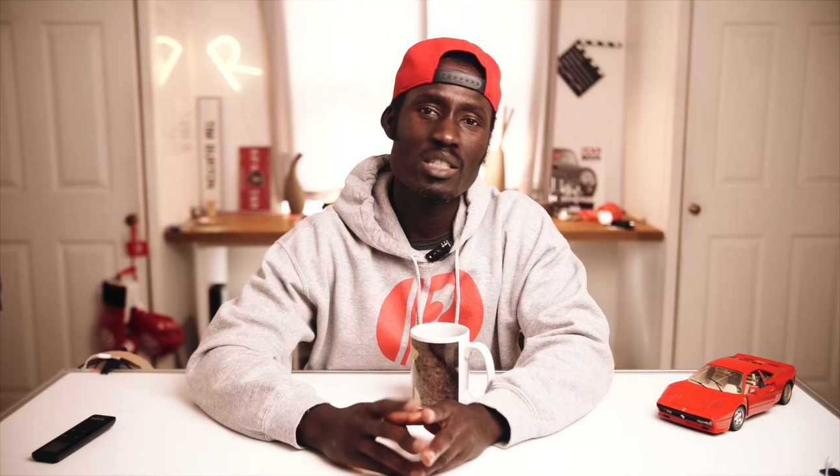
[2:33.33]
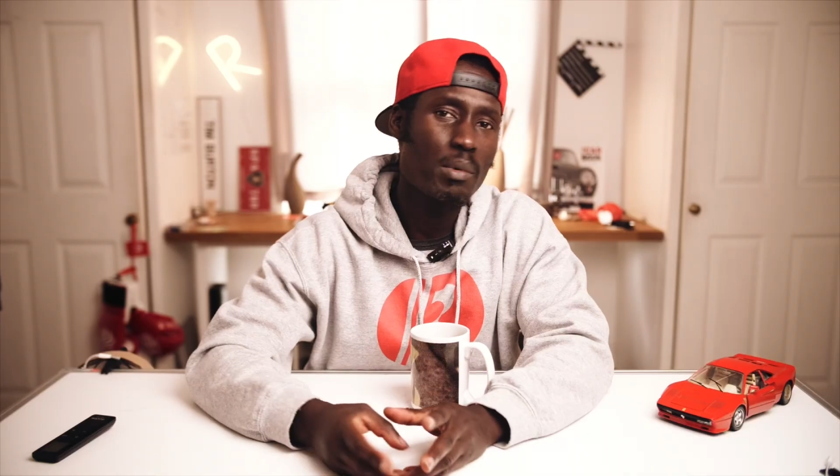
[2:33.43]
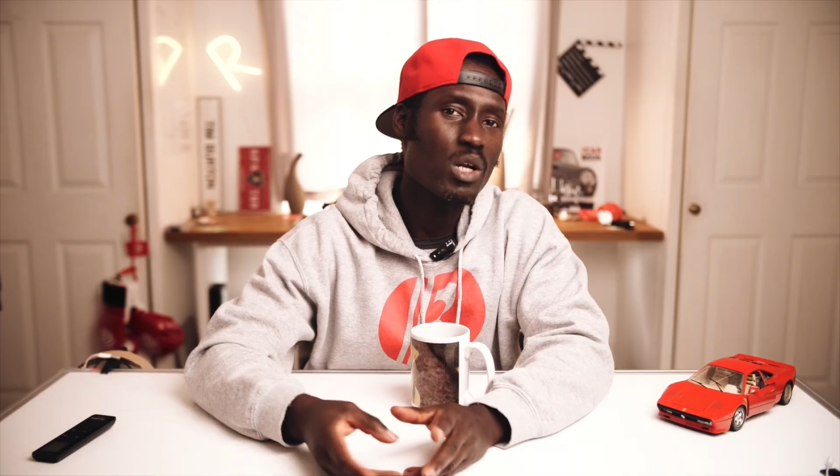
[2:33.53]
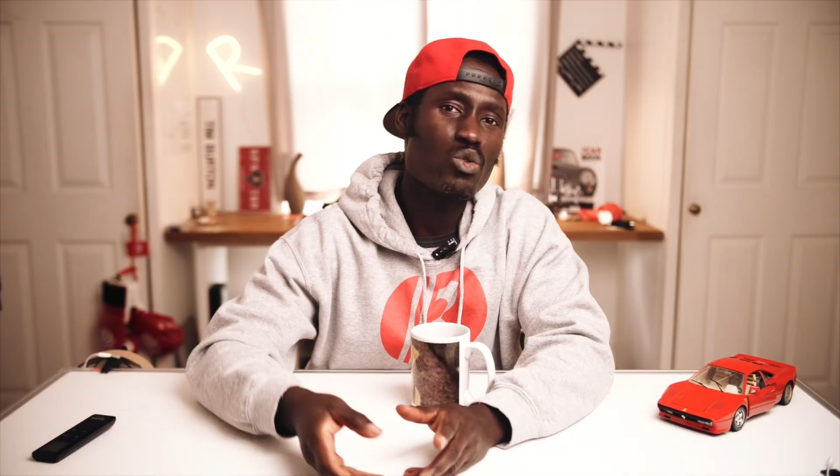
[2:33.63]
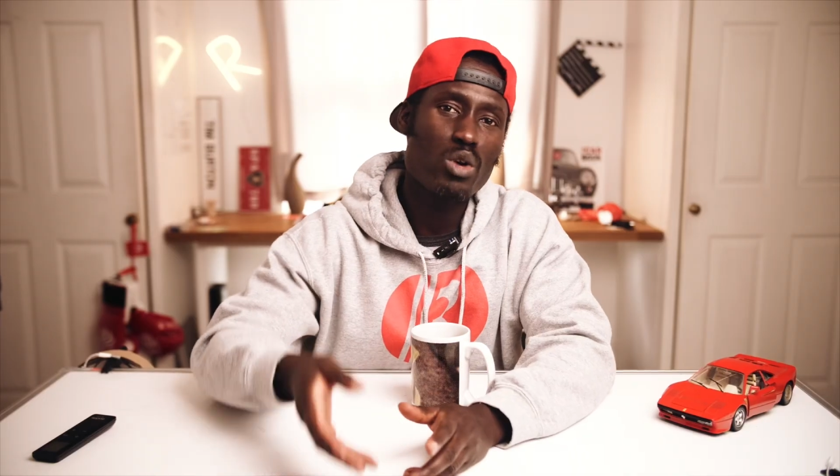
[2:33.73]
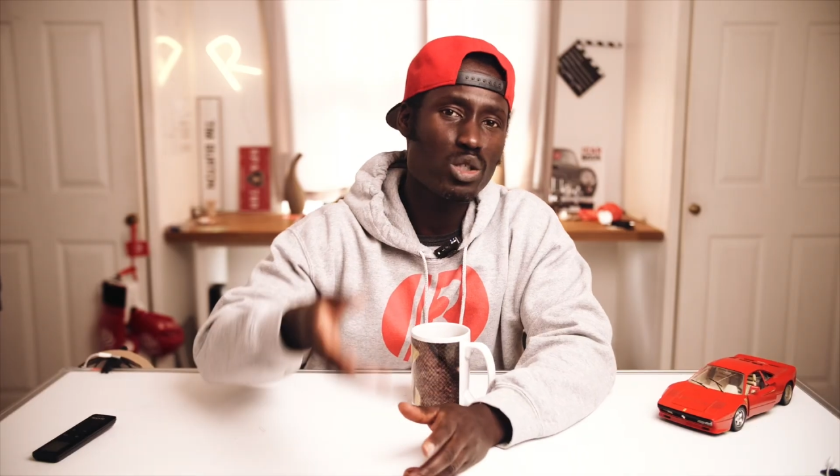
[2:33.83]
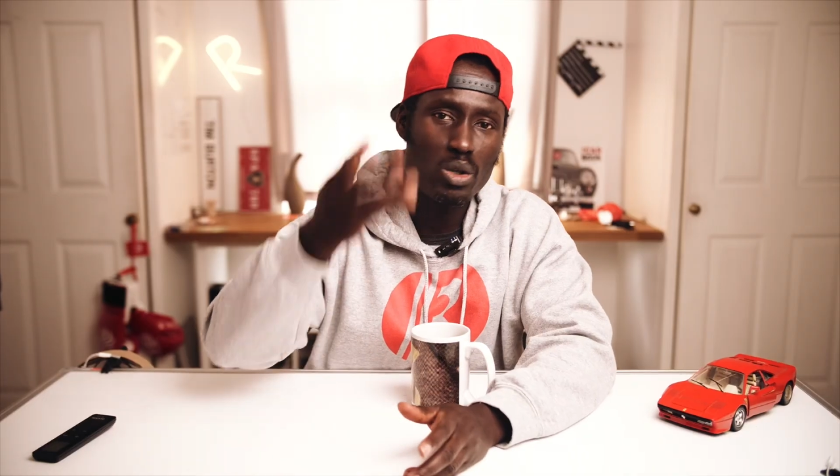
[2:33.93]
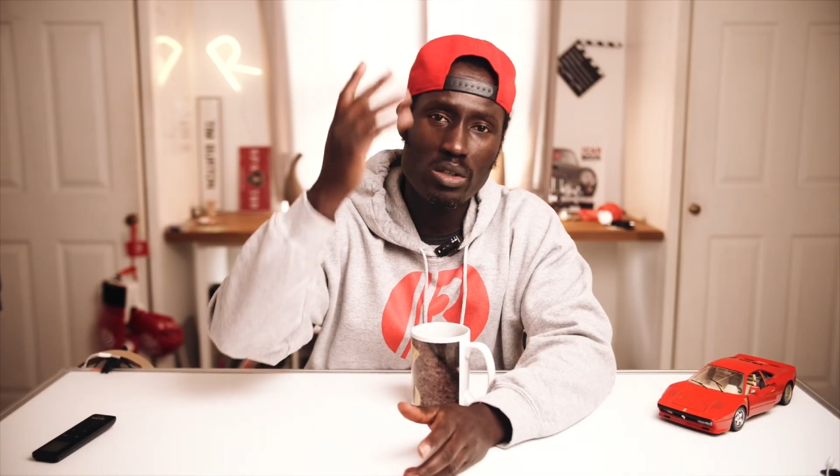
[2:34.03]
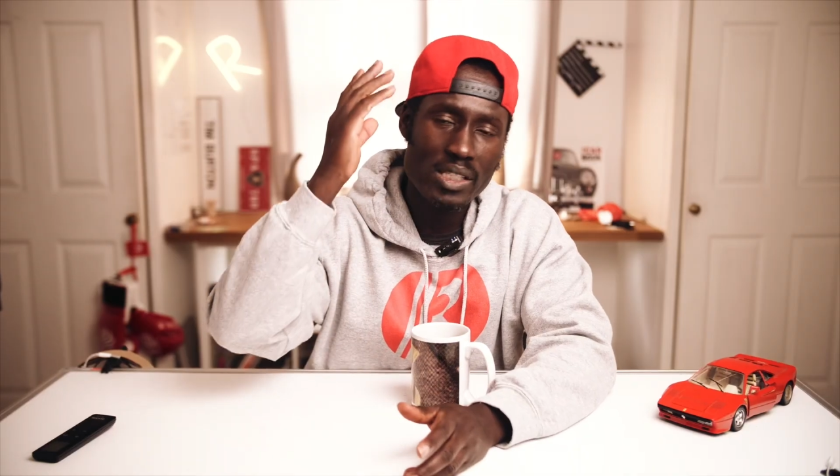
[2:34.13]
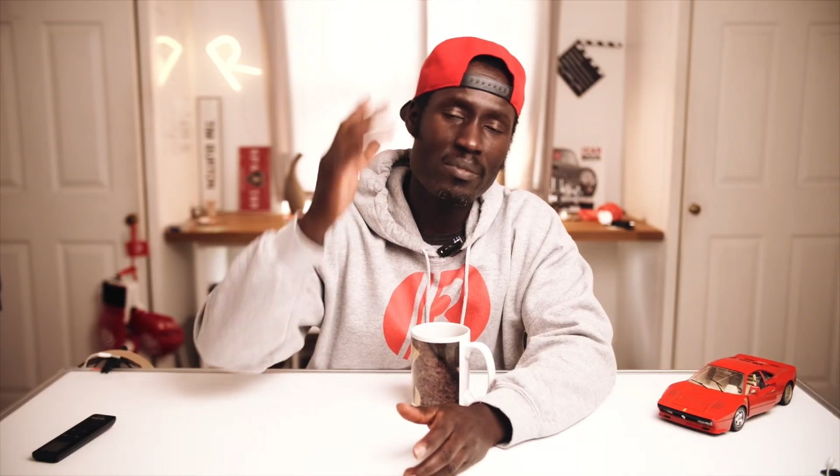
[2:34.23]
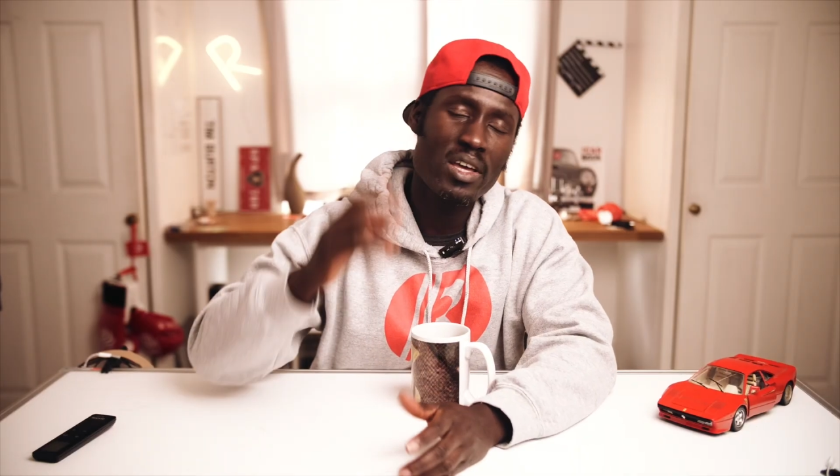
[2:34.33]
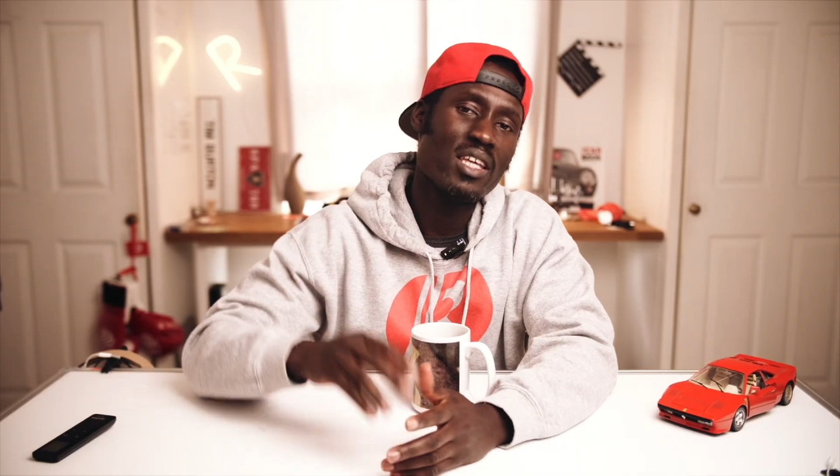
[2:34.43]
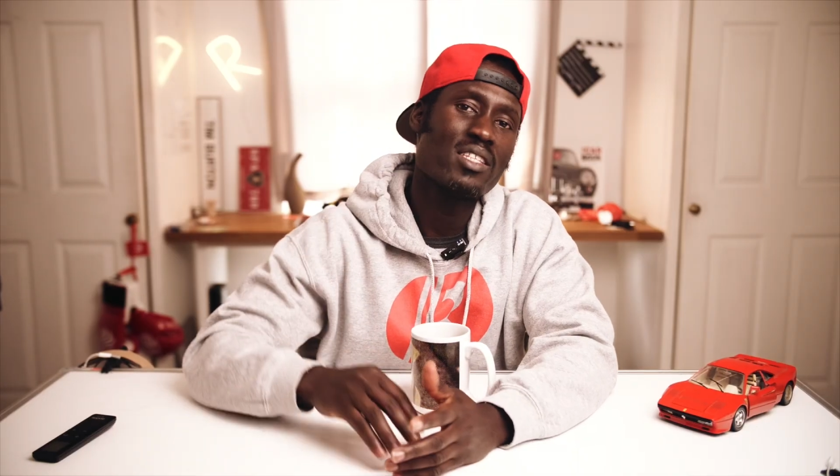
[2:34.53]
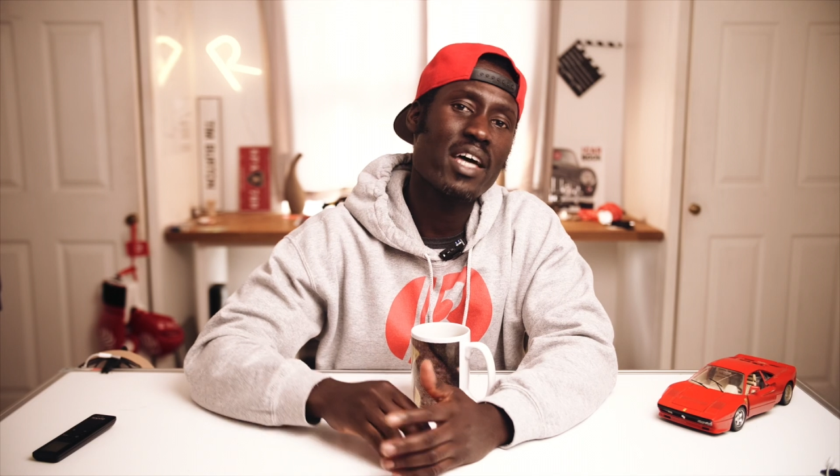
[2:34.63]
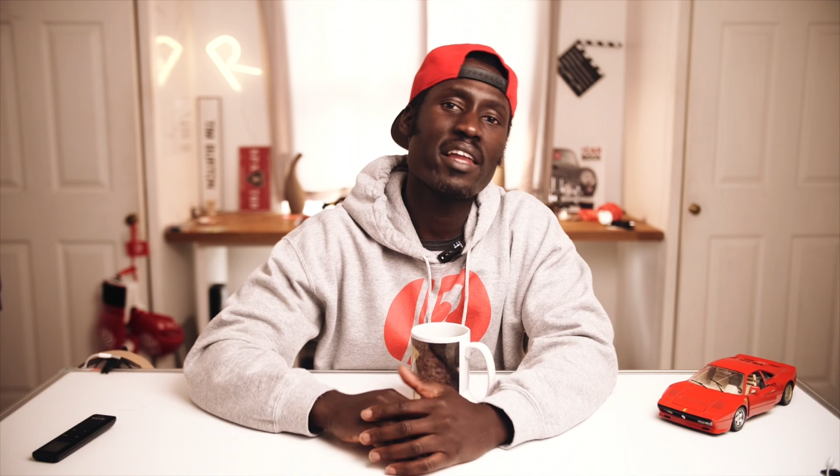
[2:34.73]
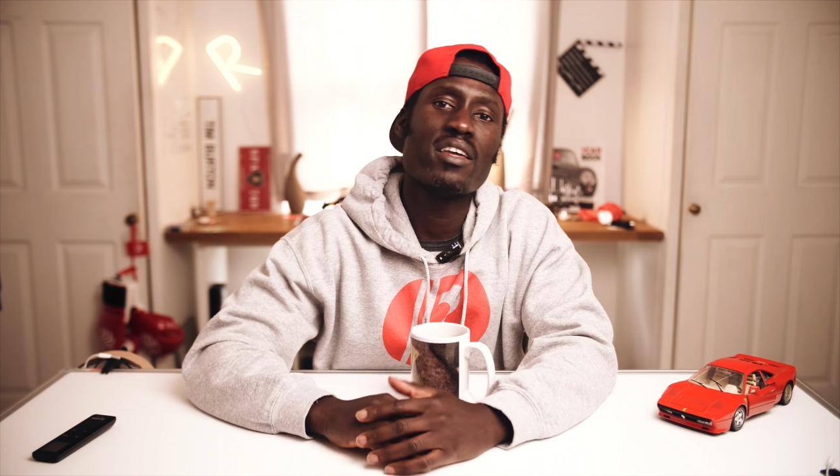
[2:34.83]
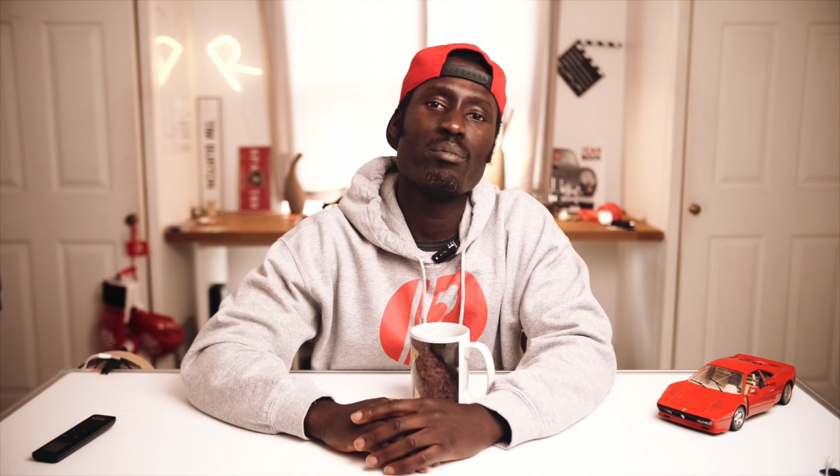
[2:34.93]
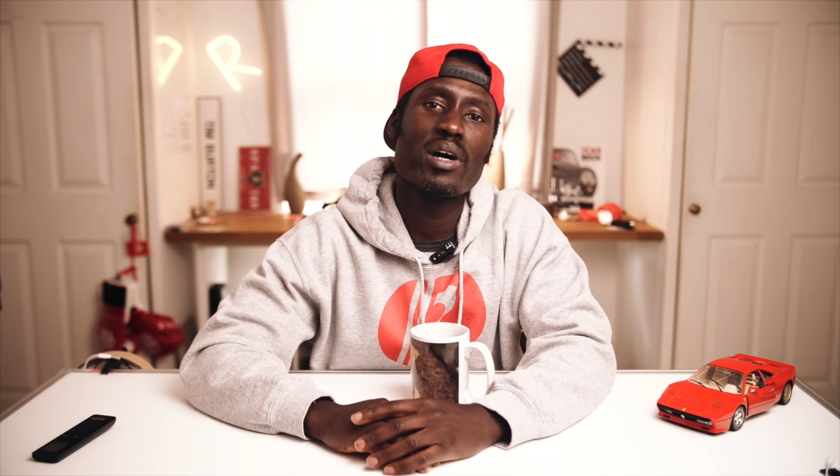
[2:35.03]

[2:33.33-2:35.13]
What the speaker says: is probably Rosso or something in Italian,